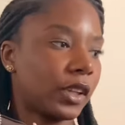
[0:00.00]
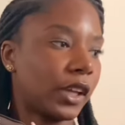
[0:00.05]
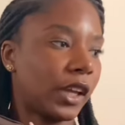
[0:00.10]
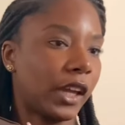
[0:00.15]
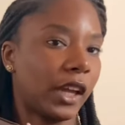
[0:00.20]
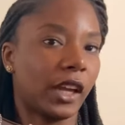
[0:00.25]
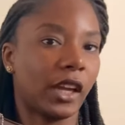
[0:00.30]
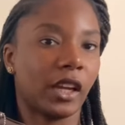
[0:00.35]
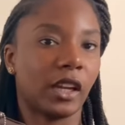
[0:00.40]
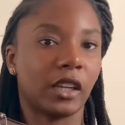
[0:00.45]

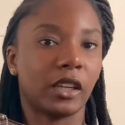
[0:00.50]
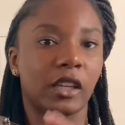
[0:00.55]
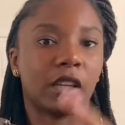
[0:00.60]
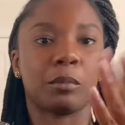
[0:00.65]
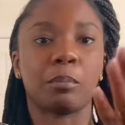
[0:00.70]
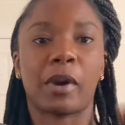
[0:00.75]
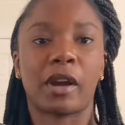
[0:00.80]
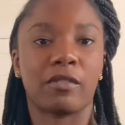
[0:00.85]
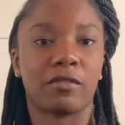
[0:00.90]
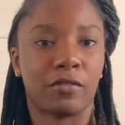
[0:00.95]
and
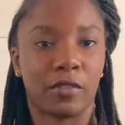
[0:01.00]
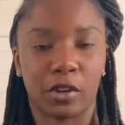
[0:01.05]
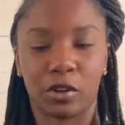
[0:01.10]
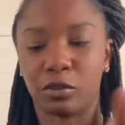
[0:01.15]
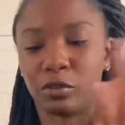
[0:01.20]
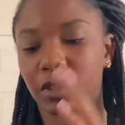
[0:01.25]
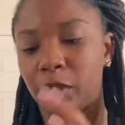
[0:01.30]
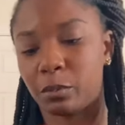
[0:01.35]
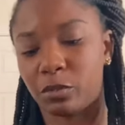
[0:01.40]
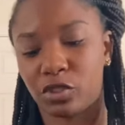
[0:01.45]
my
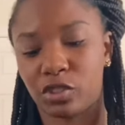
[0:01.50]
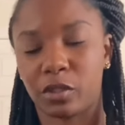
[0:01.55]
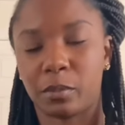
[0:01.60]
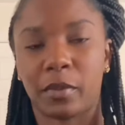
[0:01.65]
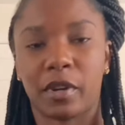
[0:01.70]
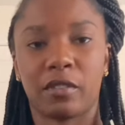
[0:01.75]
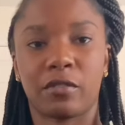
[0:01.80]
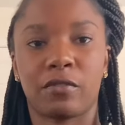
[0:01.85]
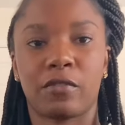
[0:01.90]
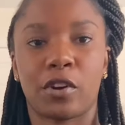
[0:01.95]
phone. I'm sure
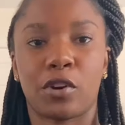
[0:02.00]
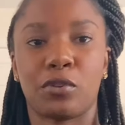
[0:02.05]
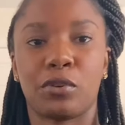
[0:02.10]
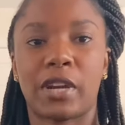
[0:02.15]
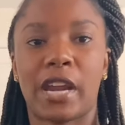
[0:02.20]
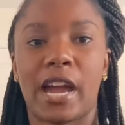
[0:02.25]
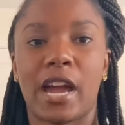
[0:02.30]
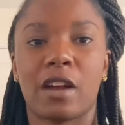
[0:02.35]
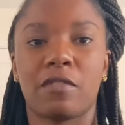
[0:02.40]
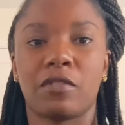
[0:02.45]
my phone.
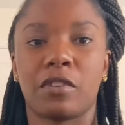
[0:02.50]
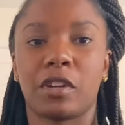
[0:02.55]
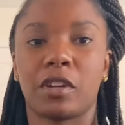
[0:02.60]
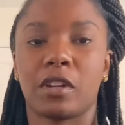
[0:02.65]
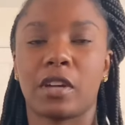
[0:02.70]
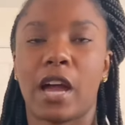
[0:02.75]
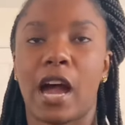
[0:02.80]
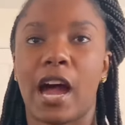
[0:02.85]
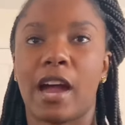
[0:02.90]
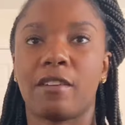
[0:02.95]
I have
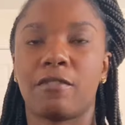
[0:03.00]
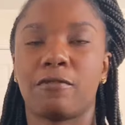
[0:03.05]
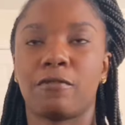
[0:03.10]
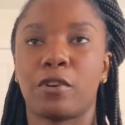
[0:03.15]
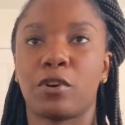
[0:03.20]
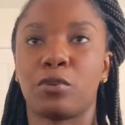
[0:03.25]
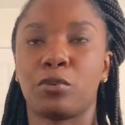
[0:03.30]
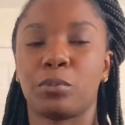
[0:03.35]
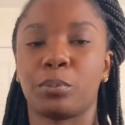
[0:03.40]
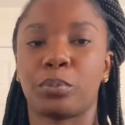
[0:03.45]
a
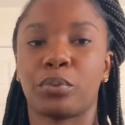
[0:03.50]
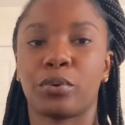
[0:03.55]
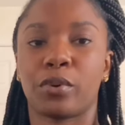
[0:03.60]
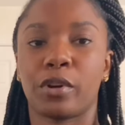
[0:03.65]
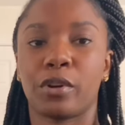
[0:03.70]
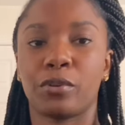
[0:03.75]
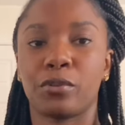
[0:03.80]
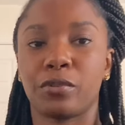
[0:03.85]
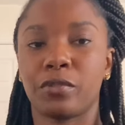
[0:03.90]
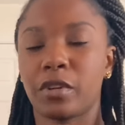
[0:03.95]
iPhone
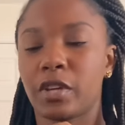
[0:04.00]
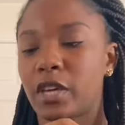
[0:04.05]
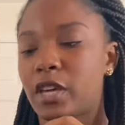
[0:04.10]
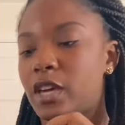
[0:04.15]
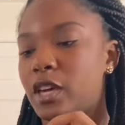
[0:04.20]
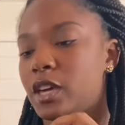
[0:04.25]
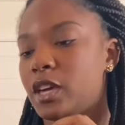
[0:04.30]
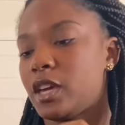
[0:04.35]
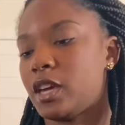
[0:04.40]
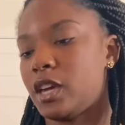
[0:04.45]
Pro,
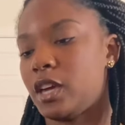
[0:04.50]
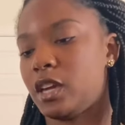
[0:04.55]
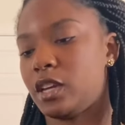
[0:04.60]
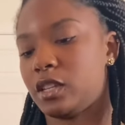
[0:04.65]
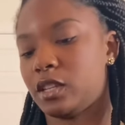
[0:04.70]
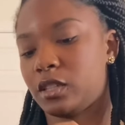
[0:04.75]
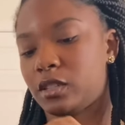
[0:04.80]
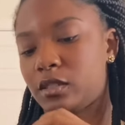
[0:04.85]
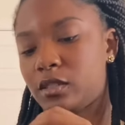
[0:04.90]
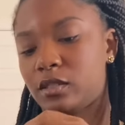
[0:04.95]

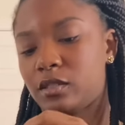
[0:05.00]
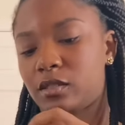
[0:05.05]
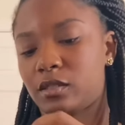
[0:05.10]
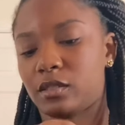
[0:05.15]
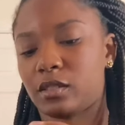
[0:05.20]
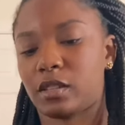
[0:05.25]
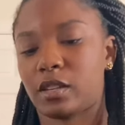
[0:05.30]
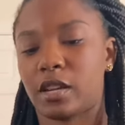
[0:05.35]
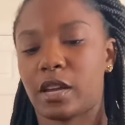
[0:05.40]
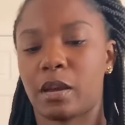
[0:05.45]
and
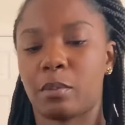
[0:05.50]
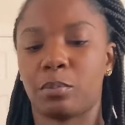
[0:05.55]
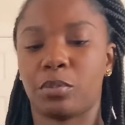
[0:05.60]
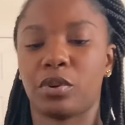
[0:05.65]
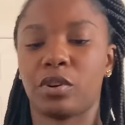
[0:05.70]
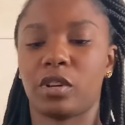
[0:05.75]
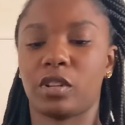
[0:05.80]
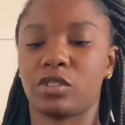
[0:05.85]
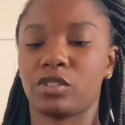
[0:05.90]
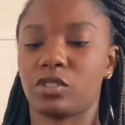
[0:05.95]
I'm
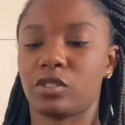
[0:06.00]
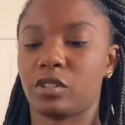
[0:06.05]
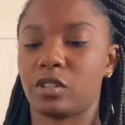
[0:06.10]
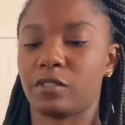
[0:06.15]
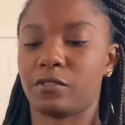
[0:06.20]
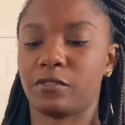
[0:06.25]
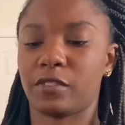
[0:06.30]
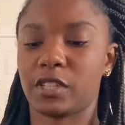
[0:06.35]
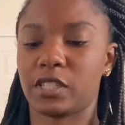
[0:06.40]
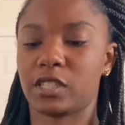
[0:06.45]
pretty sure
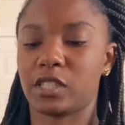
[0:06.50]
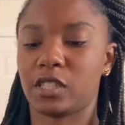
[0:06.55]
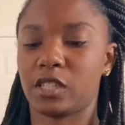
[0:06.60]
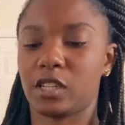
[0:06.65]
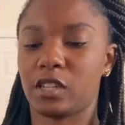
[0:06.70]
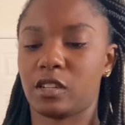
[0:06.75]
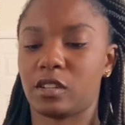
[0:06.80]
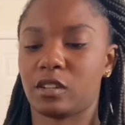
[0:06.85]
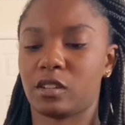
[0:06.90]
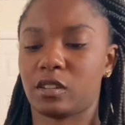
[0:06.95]
it fits in
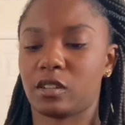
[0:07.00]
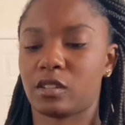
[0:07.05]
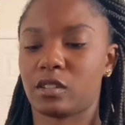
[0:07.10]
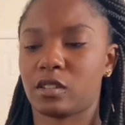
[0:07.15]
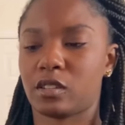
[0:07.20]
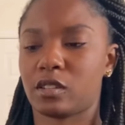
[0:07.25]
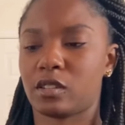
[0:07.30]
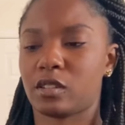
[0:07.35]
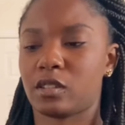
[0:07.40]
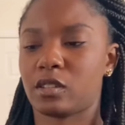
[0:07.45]
here.
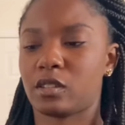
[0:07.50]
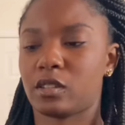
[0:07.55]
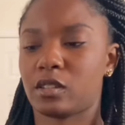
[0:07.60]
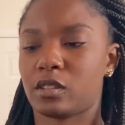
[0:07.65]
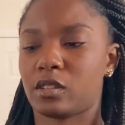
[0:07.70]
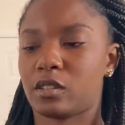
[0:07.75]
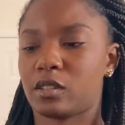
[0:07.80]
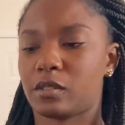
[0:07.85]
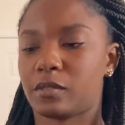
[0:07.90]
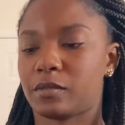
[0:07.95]

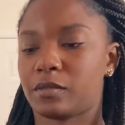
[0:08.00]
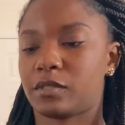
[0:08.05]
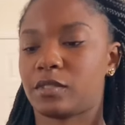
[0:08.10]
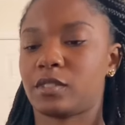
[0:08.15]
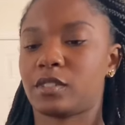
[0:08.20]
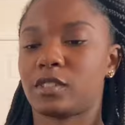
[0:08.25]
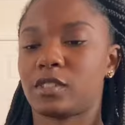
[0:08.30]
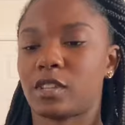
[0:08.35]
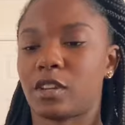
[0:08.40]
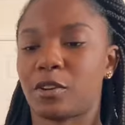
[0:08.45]

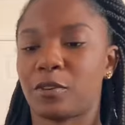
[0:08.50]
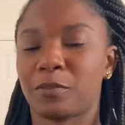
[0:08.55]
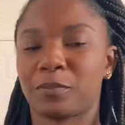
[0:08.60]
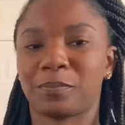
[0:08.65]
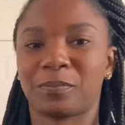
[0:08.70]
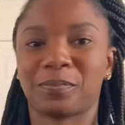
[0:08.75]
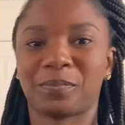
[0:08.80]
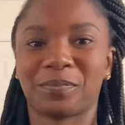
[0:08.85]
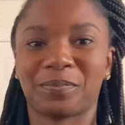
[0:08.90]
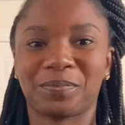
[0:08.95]
So,
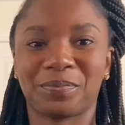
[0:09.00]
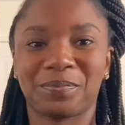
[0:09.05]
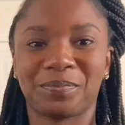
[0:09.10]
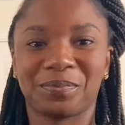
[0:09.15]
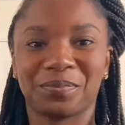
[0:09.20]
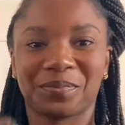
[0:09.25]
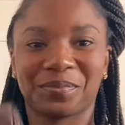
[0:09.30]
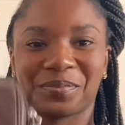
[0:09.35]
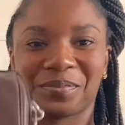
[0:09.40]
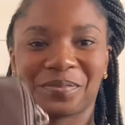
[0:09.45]

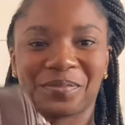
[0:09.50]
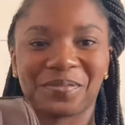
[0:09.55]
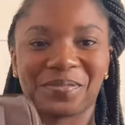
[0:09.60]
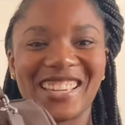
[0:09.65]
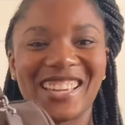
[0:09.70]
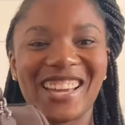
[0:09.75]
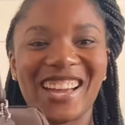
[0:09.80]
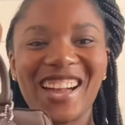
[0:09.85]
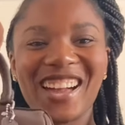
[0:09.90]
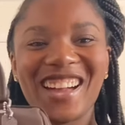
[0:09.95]

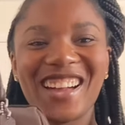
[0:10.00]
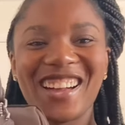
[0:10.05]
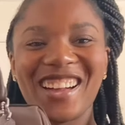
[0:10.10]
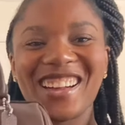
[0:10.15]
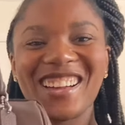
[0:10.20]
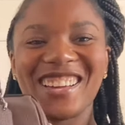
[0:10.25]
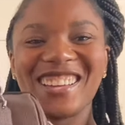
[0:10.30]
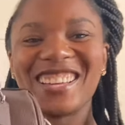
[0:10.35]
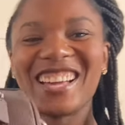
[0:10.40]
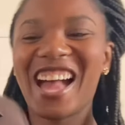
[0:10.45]

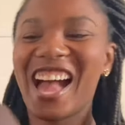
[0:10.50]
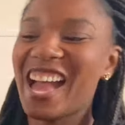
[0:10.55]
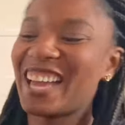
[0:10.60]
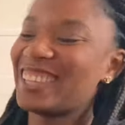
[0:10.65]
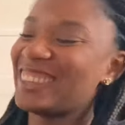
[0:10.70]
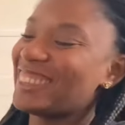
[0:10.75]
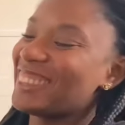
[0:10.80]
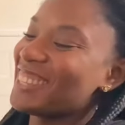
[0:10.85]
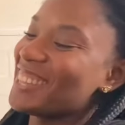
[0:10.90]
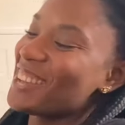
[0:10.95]
I
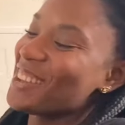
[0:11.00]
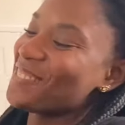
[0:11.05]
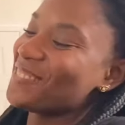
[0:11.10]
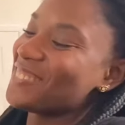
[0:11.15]
love